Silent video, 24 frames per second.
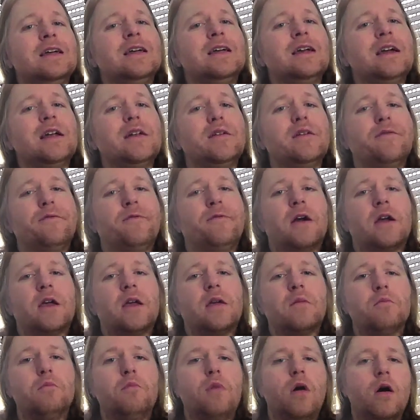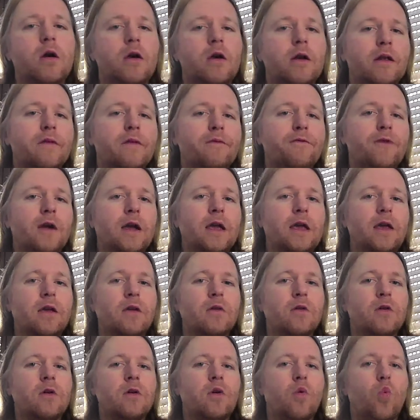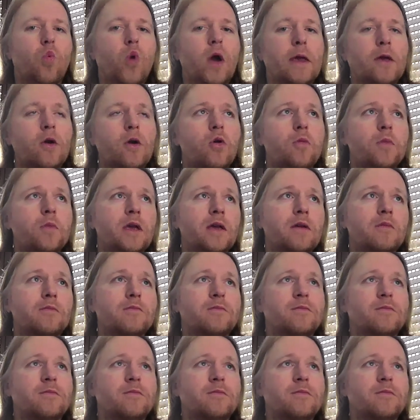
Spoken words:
in a fucking barn in fucking Wyoming.